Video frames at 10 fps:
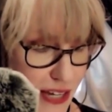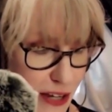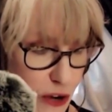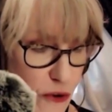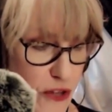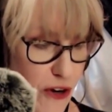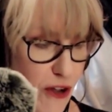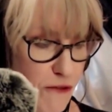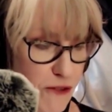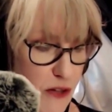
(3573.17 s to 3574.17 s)
Oh, they're all
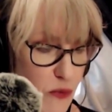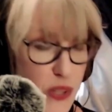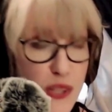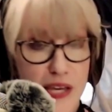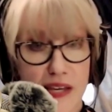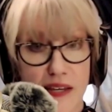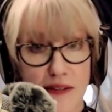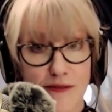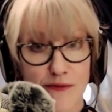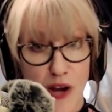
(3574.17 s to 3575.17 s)
fled with thee,
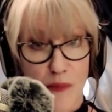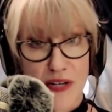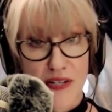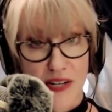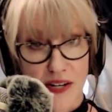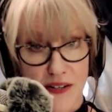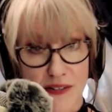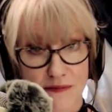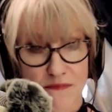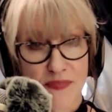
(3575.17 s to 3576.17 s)
Robin Adair.
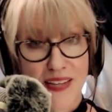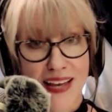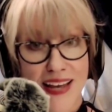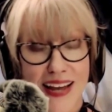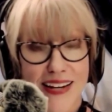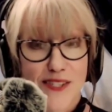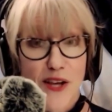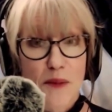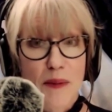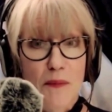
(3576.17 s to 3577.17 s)
And it's all
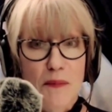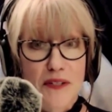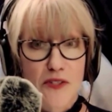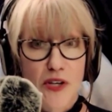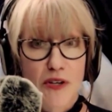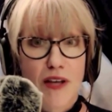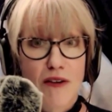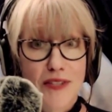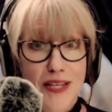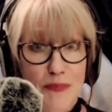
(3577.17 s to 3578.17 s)
about being so
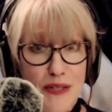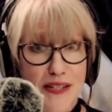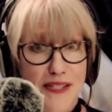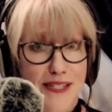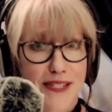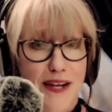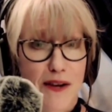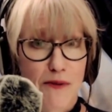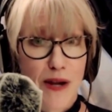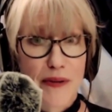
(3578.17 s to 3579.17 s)
lonely because this guy
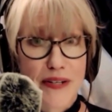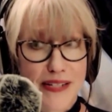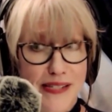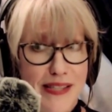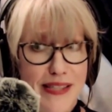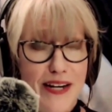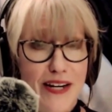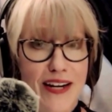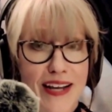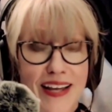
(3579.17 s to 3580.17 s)
Robin isn't
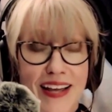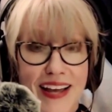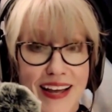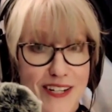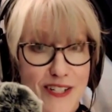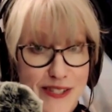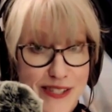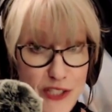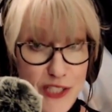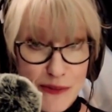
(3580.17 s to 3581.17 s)
there. And it turns out
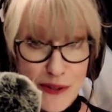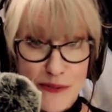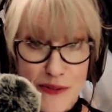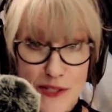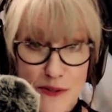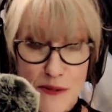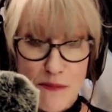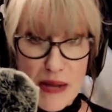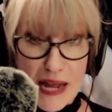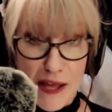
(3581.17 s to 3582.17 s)
she wrote it when she was in
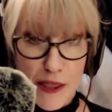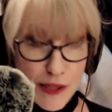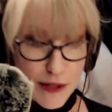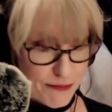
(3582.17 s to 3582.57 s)
Bath.